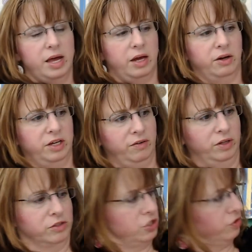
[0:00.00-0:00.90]
And I'll give you
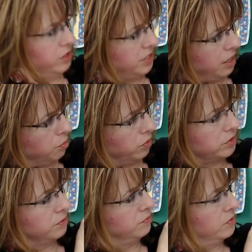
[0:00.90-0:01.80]
those 2
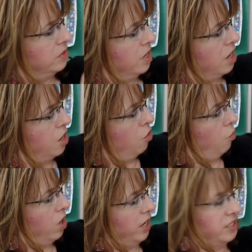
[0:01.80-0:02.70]
examples.
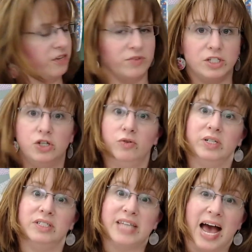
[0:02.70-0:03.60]
One is if the 2
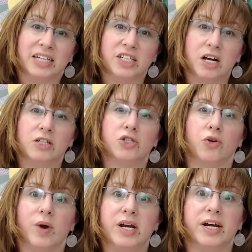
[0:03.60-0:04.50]
exact colors are
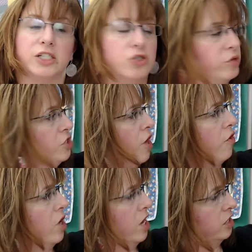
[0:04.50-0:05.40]
right next to each
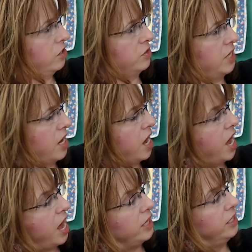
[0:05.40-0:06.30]
other. So say I
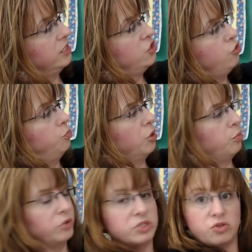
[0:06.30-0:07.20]
had these 2
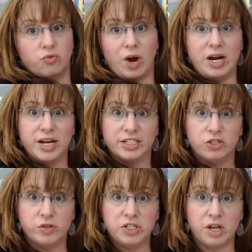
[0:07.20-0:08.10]
purples right next
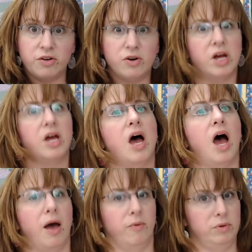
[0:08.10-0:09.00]
to each other,
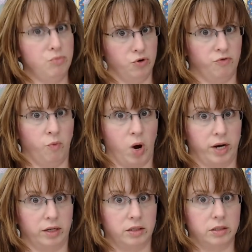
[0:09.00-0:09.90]
I would move
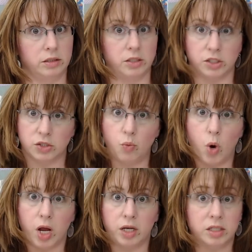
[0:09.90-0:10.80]
one. Just the
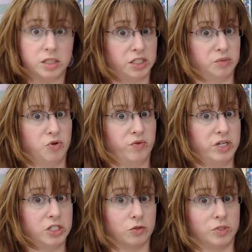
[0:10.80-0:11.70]
one. Just move
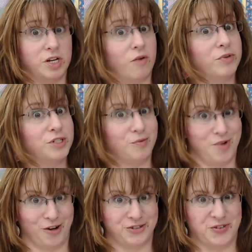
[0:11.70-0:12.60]
it, switch it out for something
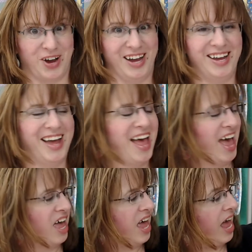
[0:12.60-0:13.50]
else, okay?
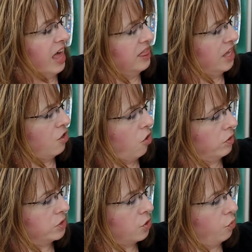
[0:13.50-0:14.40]
And then
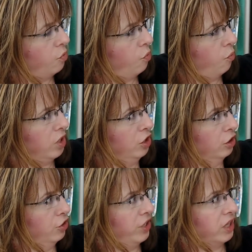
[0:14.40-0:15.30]
also, when you
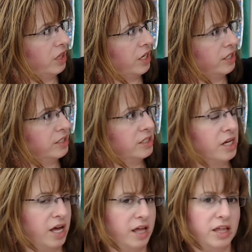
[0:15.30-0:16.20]
look at this,
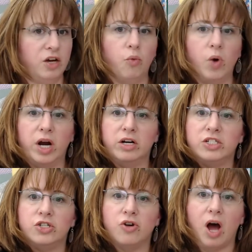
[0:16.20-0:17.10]
think, where
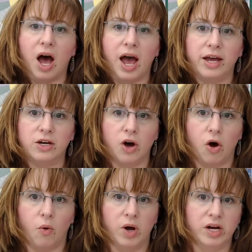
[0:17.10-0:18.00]
does your eye
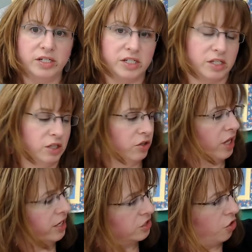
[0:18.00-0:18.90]
go? Does it look
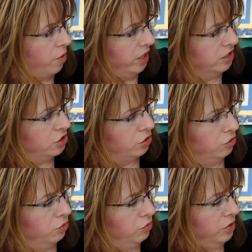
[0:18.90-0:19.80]
like it's going
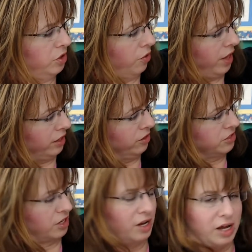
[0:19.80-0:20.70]
into, you know, like there's
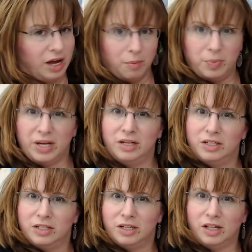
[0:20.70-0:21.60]
a big
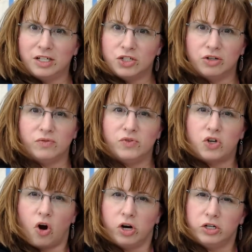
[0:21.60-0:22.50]
cluster of
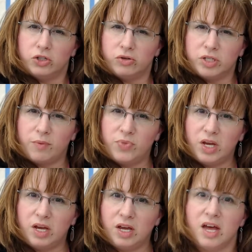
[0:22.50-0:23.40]
darks or
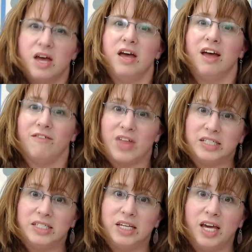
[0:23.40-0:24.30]
something? If
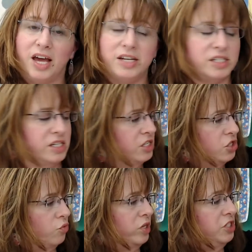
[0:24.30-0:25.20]
that's the case,
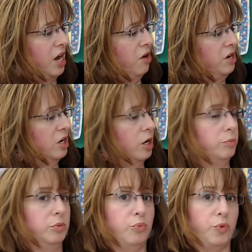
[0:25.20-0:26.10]
switch out a
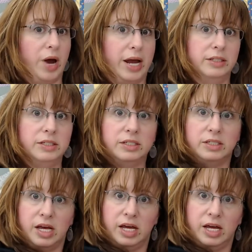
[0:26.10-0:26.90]
couple brights.